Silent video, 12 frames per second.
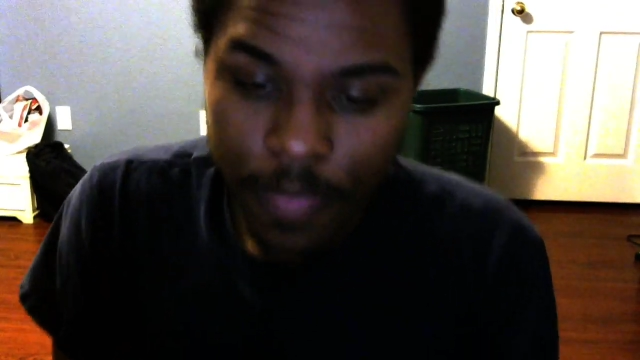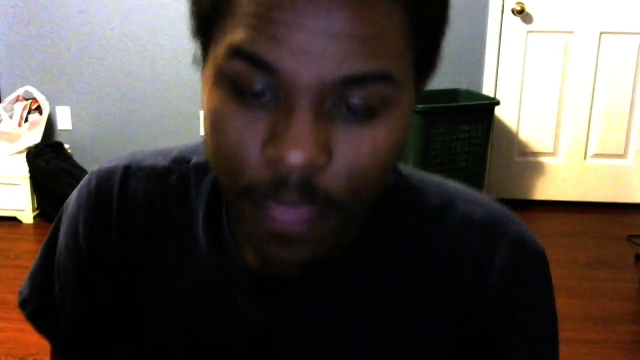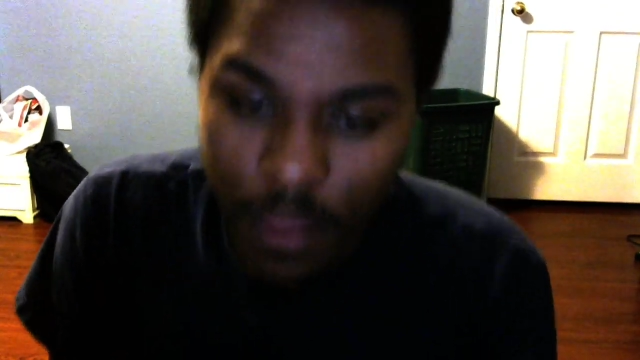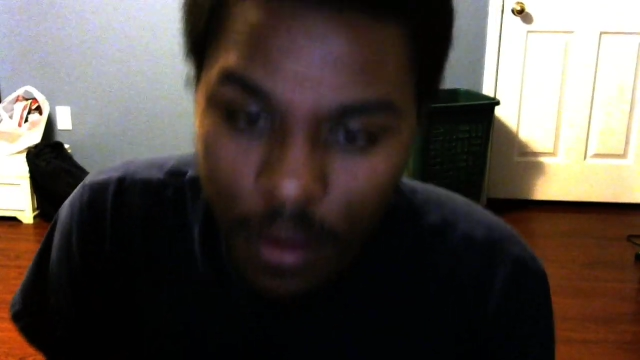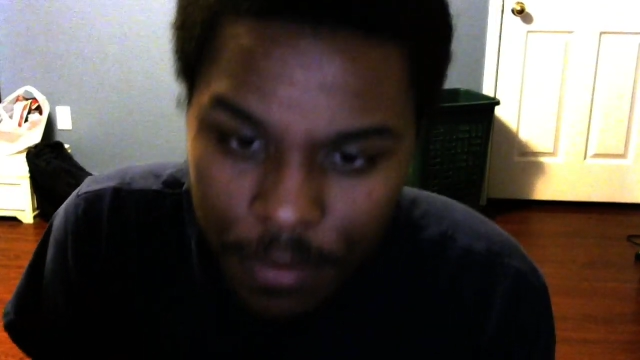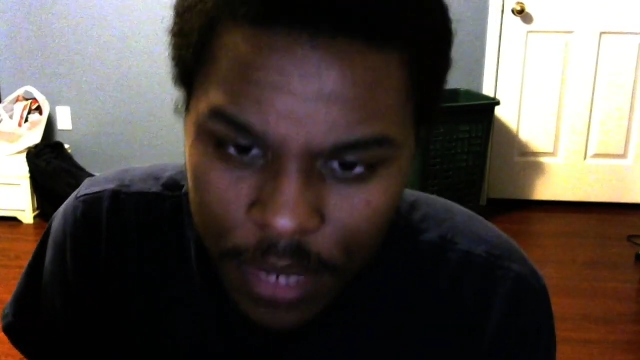
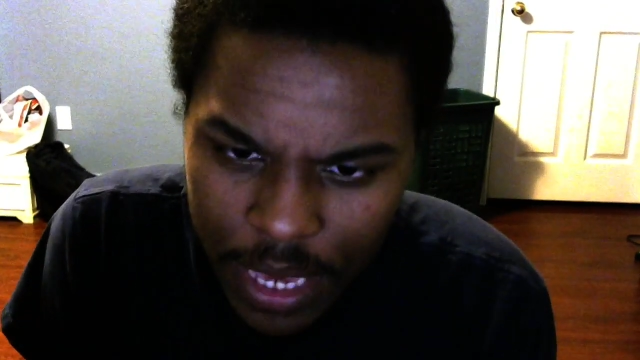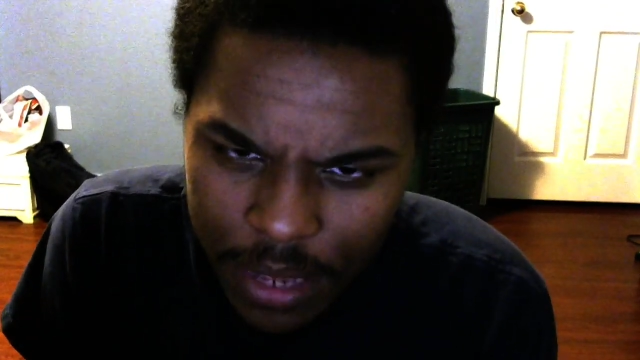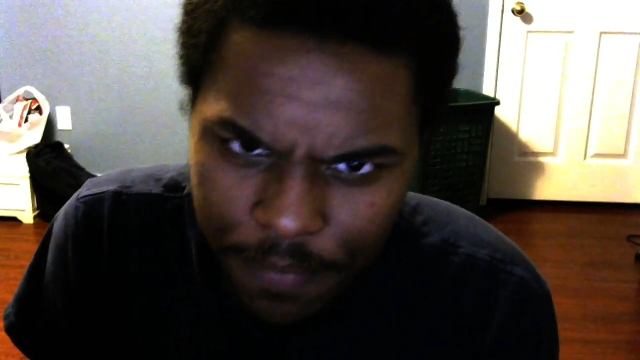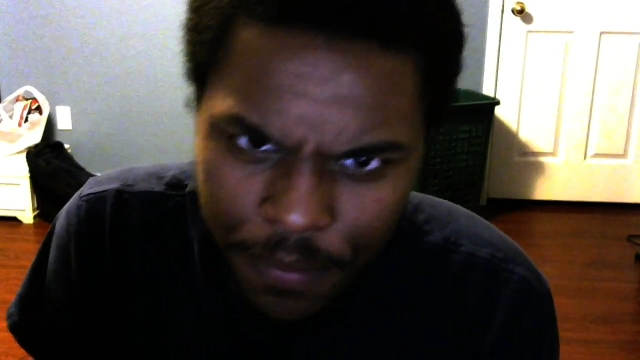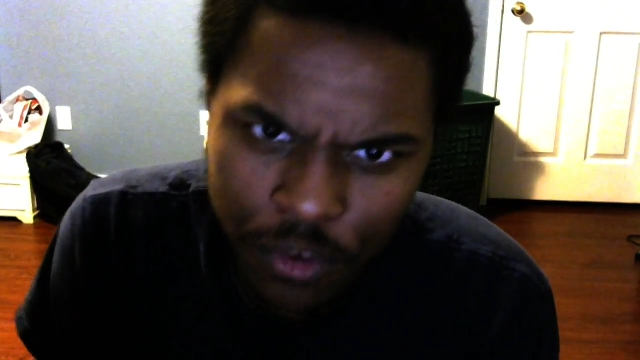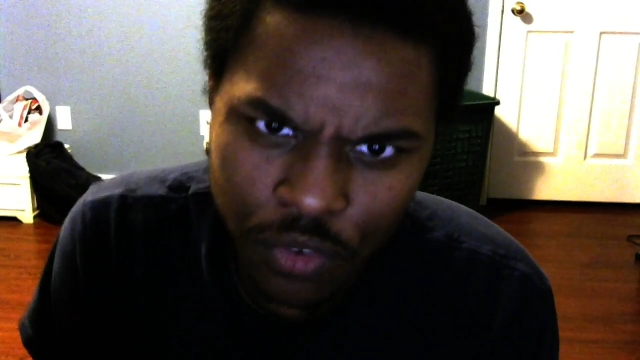yeah, the
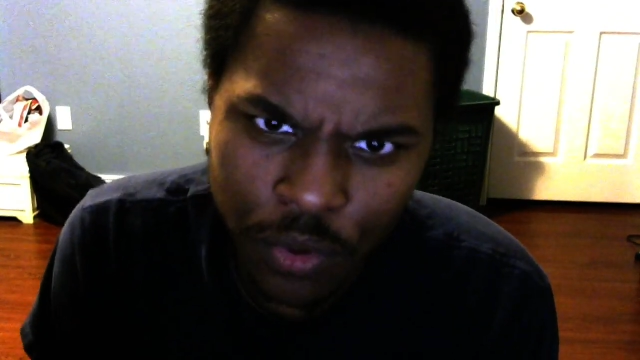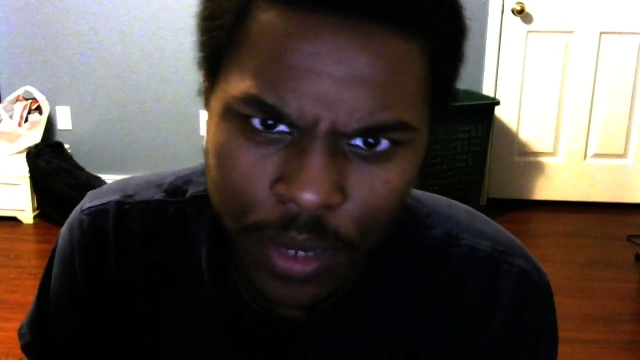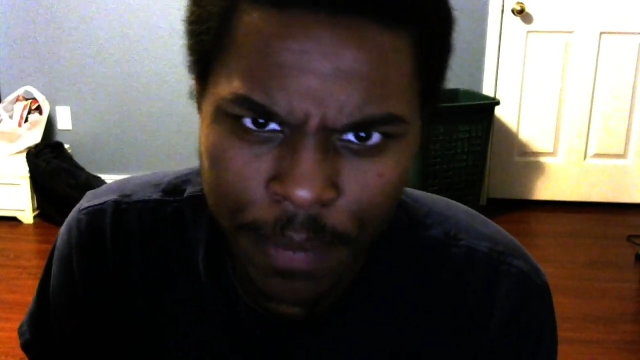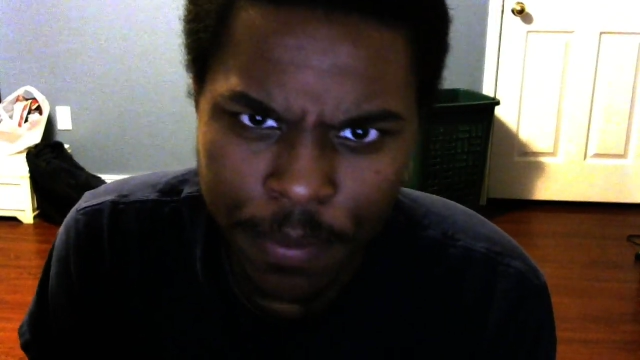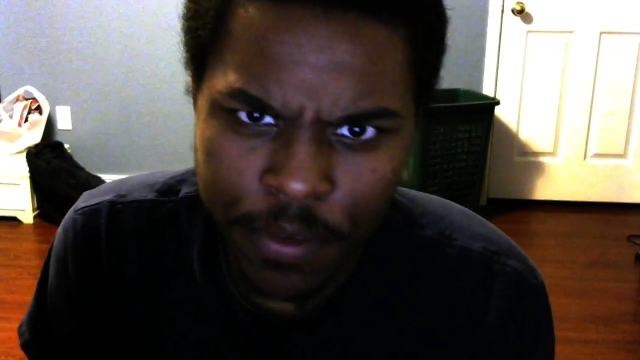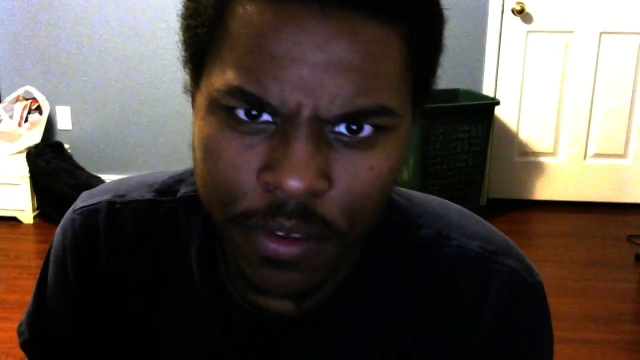first 3
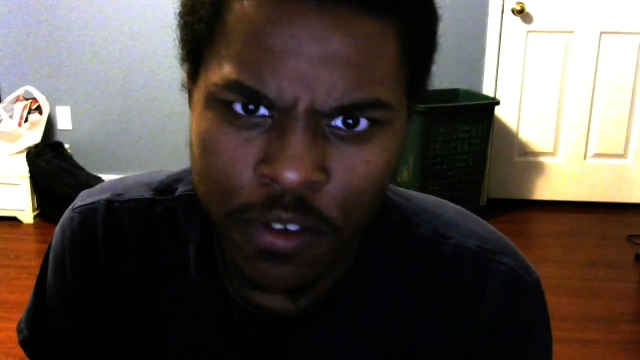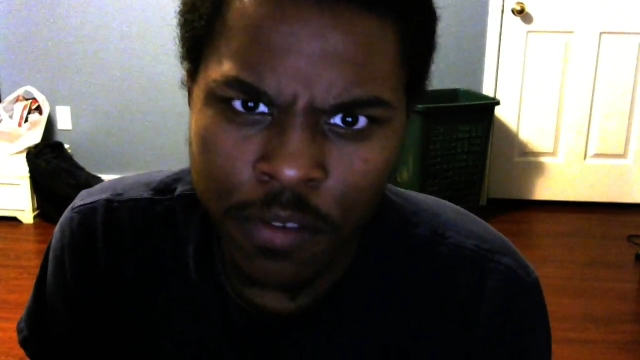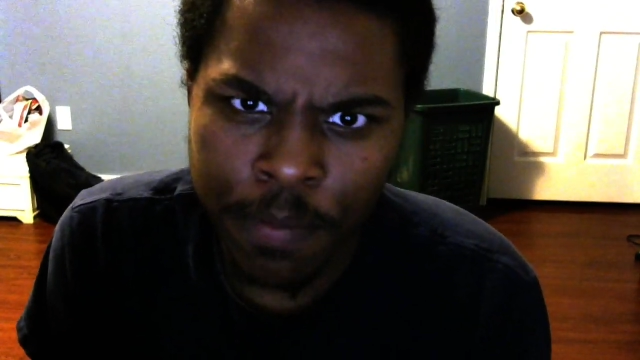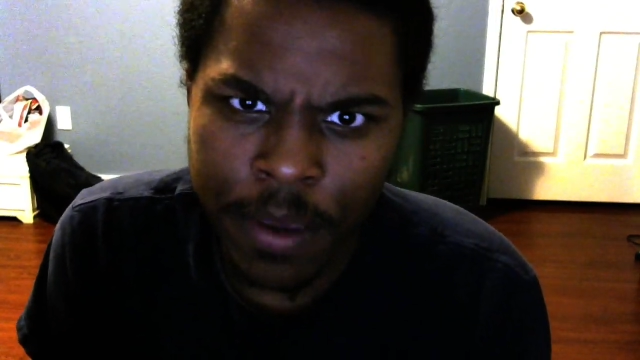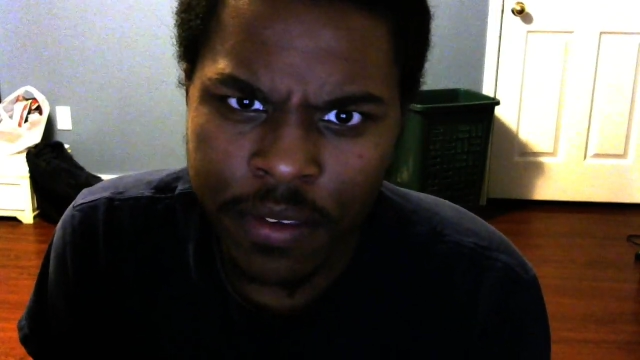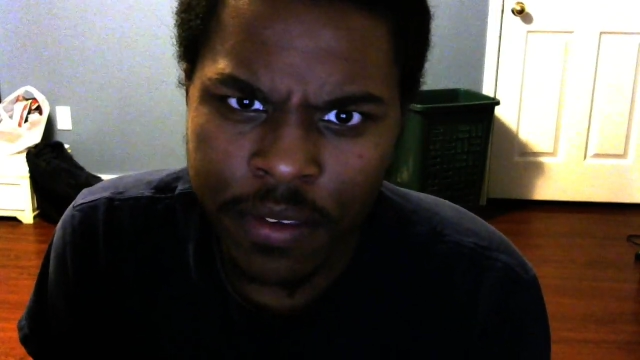episodes
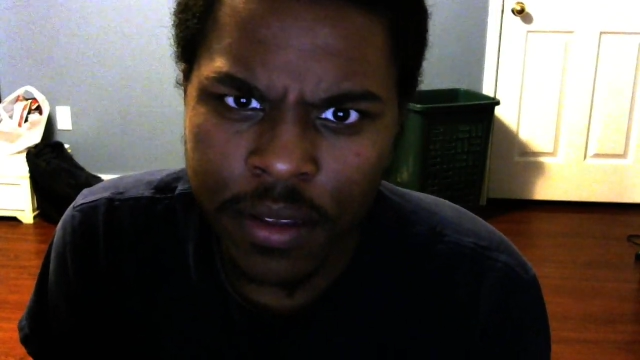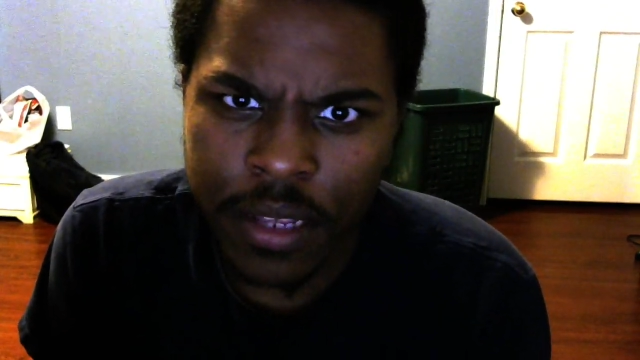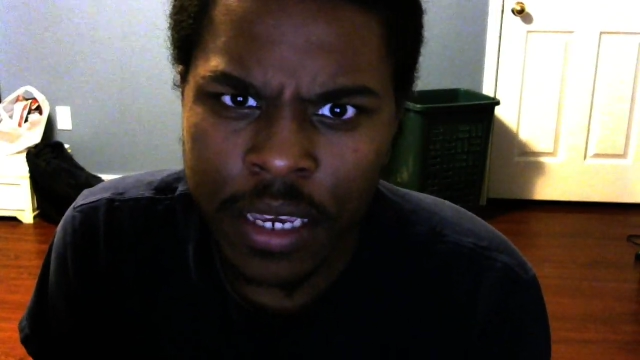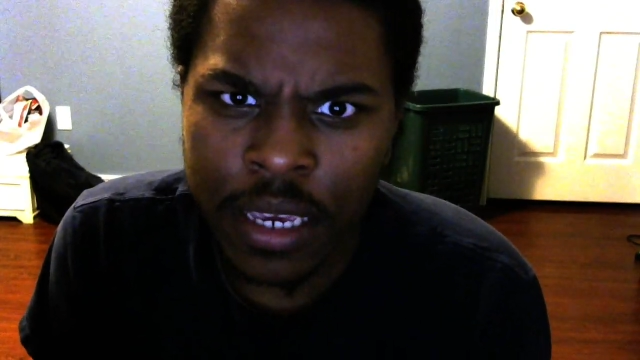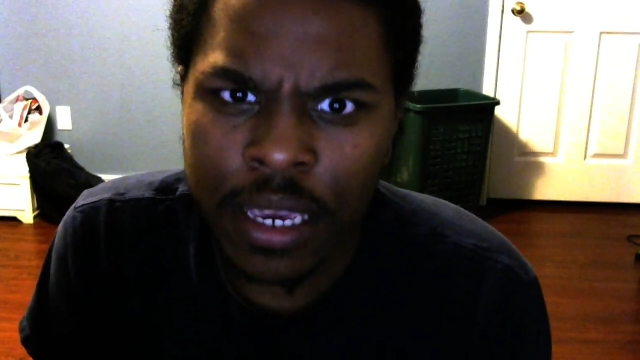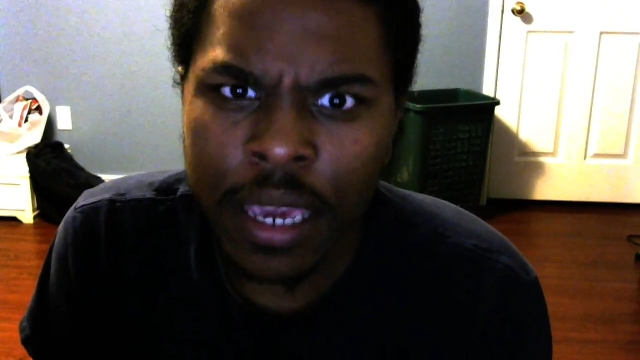
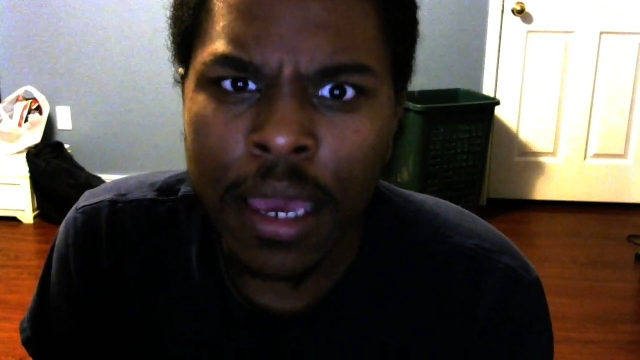basically